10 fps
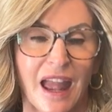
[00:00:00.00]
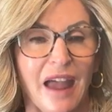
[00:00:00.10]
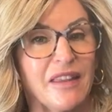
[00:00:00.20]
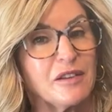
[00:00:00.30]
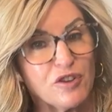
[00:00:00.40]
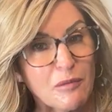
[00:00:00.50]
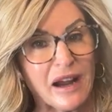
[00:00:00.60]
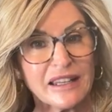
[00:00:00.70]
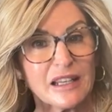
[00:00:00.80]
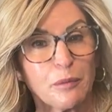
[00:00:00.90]
And then you
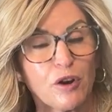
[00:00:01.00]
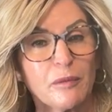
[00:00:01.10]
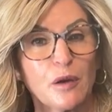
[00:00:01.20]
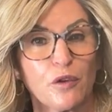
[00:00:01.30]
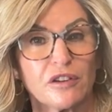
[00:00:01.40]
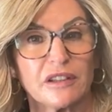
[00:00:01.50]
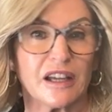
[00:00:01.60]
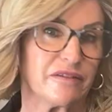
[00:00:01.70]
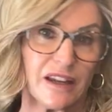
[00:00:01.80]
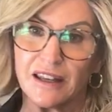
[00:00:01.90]
might need a permit where you
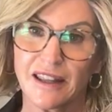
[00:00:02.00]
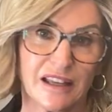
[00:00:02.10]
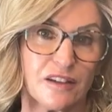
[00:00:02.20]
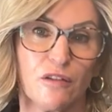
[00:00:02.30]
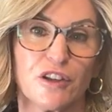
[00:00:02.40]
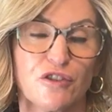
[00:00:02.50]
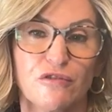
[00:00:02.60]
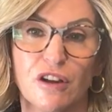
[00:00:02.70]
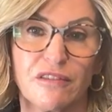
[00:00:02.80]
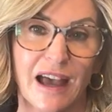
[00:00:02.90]
live. And again, only you
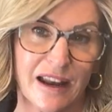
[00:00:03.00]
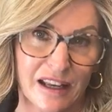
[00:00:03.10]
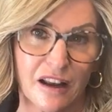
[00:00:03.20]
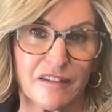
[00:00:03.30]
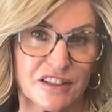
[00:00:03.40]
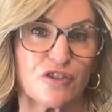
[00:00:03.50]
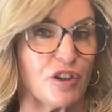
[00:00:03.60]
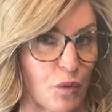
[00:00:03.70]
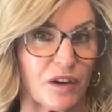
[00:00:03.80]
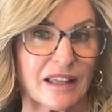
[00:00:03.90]
know that, and obviously you
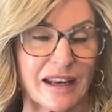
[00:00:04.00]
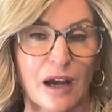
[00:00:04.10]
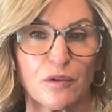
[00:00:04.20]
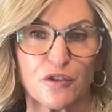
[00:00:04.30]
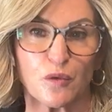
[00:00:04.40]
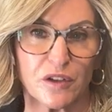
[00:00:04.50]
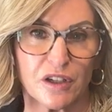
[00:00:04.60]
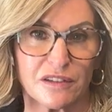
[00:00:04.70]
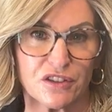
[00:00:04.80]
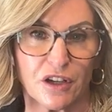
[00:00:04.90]
can work that out with your
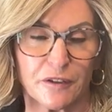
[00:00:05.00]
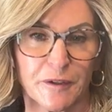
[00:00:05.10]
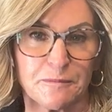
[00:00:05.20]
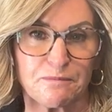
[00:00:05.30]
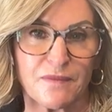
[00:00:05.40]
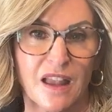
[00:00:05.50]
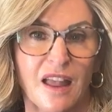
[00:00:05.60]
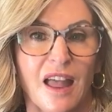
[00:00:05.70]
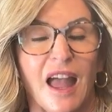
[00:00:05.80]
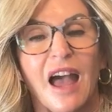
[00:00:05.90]
window installer.
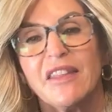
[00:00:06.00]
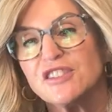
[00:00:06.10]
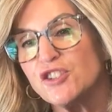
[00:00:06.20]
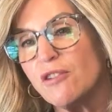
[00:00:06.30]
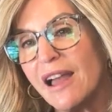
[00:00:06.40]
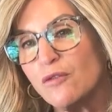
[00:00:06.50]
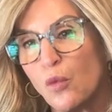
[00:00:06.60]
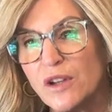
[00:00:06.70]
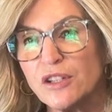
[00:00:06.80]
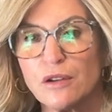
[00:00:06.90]
And then do you have
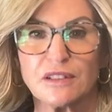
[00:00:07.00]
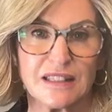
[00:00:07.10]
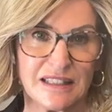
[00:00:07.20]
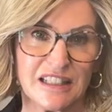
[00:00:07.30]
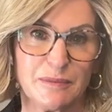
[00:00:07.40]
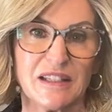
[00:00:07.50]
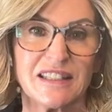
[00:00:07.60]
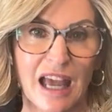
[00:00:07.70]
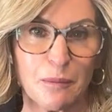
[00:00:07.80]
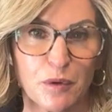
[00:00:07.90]
windows that need to be
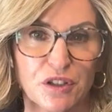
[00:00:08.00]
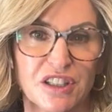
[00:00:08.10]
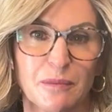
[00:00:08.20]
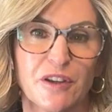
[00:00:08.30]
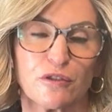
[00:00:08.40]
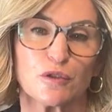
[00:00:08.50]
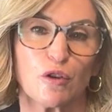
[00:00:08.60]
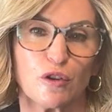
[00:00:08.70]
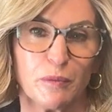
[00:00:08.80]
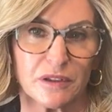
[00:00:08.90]
tempered to meet your
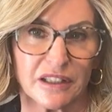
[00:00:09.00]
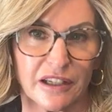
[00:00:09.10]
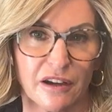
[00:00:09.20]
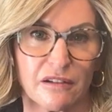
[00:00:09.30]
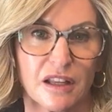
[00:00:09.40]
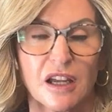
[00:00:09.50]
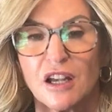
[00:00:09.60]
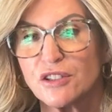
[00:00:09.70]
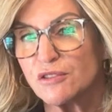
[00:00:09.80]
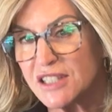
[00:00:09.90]
local building code?
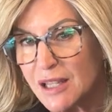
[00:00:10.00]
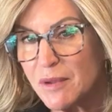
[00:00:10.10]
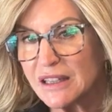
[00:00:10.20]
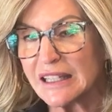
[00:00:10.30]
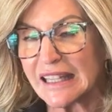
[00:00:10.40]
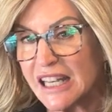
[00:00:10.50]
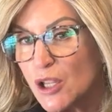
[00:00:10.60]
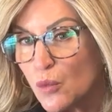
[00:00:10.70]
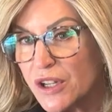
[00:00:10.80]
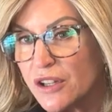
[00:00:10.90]
So typically any
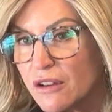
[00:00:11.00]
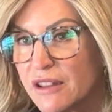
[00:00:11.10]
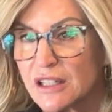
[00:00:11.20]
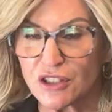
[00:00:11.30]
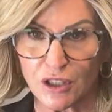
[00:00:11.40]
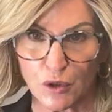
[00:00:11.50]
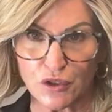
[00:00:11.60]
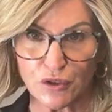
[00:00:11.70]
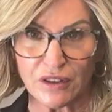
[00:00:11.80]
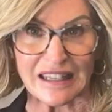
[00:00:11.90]
window that is
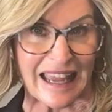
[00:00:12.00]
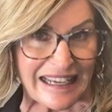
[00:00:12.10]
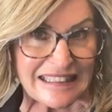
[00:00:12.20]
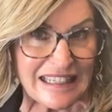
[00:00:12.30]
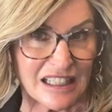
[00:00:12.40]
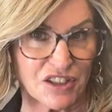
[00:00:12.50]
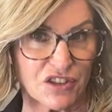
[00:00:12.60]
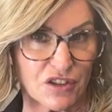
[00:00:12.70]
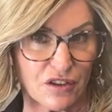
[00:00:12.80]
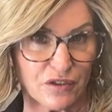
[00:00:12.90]
closer than 18
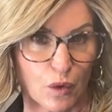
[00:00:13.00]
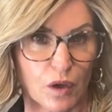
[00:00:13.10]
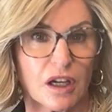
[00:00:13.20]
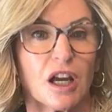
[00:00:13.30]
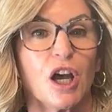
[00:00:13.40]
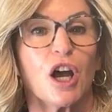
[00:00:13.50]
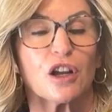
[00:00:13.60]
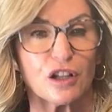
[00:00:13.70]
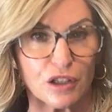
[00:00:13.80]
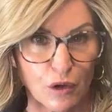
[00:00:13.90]
inches to the floor,
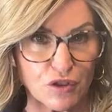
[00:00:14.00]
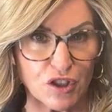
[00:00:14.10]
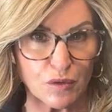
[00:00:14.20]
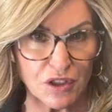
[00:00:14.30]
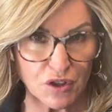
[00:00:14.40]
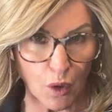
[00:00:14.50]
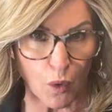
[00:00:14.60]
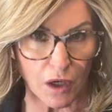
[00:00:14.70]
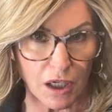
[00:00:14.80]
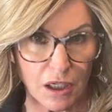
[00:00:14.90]
close to a
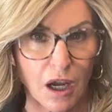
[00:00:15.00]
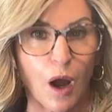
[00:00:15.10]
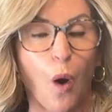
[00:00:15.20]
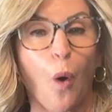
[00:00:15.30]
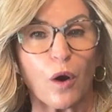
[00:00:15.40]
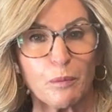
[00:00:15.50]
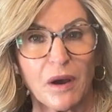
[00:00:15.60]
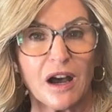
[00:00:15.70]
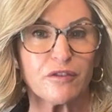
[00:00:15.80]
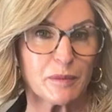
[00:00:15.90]
door, or
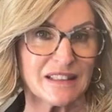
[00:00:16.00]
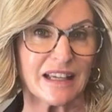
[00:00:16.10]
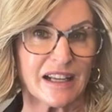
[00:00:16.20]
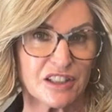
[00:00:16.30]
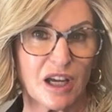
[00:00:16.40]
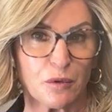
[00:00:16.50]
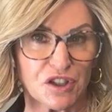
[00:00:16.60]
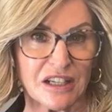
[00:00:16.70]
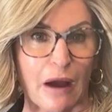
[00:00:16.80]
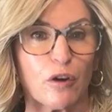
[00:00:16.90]
above or beside a tub or
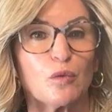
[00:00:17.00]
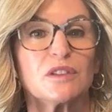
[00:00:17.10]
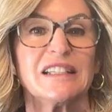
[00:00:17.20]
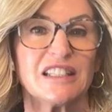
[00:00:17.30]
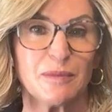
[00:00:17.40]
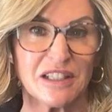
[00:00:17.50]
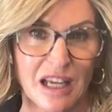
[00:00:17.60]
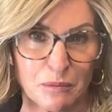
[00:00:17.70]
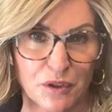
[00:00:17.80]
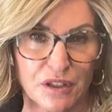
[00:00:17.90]
shower will need to be
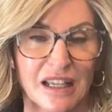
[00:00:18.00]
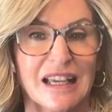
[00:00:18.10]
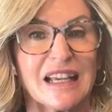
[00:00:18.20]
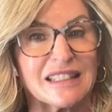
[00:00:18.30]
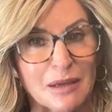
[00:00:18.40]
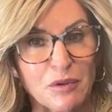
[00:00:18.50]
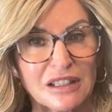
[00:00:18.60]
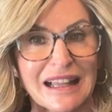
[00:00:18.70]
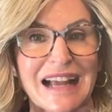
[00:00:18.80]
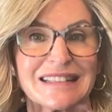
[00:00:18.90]
tempered. Tempered
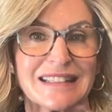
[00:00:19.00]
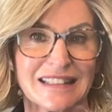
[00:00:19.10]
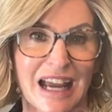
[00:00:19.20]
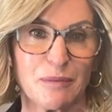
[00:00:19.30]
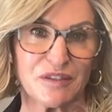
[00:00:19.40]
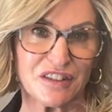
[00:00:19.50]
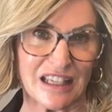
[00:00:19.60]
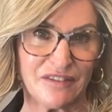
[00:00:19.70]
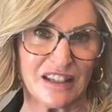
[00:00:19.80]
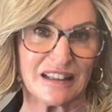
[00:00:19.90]
glass is a type of
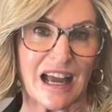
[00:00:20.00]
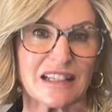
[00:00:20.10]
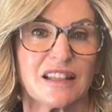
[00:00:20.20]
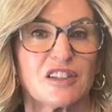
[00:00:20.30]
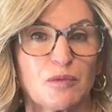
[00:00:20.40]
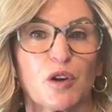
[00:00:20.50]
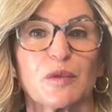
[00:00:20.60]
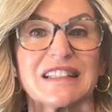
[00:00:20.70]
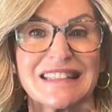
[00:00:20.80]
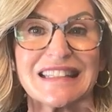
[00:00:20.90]
safety glass that is more
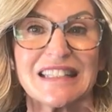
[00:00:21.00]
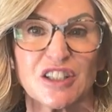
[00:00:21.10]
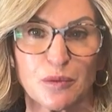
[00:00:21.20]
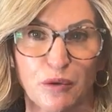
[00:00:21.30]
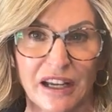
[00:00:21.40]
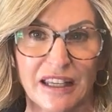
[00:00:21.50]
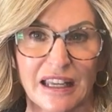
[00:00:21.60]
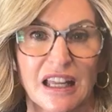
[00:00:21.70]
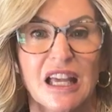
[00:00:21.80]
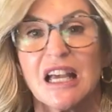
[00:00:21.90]
resistant to
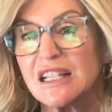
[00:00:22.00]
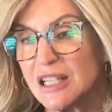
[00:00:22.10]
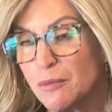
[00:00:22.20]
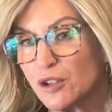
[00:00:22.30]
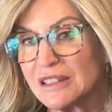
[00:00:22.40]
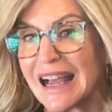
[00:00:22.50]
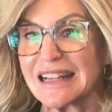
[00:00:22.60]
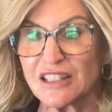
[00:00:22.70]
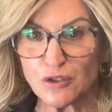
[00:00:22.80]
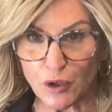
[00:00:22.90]
breaking. Tempered
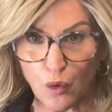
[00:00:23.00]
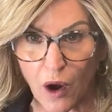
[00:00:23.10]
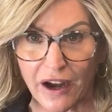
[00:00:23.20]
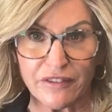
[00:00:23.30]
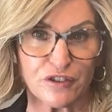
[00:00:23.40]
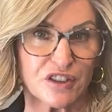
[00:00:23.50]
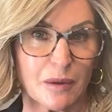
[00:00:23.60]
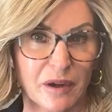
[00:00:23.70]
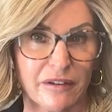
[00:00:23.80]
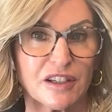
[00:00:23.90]
glass is required for
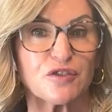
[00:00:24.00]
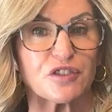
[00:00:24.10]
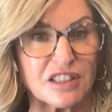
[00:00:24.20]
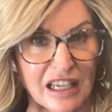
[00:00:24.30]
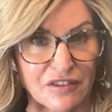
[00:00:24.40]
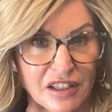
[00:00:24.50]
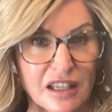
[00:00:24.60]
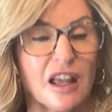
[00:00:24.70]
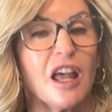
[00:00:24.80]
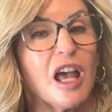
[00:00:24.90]
some areas for
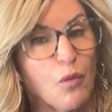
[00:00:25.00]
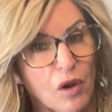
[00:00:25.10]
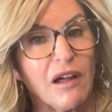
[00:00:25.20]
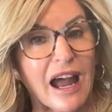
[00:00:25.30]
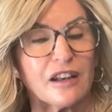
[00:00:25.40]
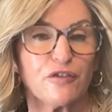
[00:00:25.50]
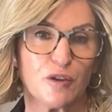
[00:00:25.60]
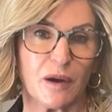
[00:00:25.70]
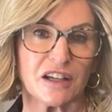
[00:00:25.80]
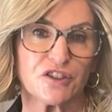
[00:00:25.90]
safety and will add a few
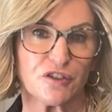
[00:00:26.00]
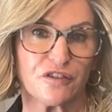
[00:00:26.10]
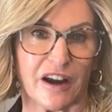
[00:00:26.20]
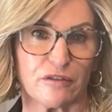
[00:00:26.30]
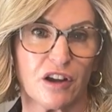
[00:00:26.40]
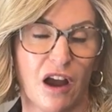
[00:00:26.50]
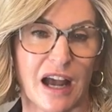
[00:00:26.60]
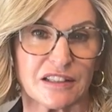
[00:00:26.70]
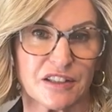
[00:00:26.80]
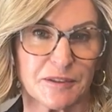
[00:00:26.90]
bucks to your final
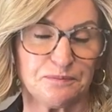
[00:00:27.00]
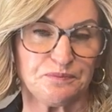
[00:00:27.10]
cost.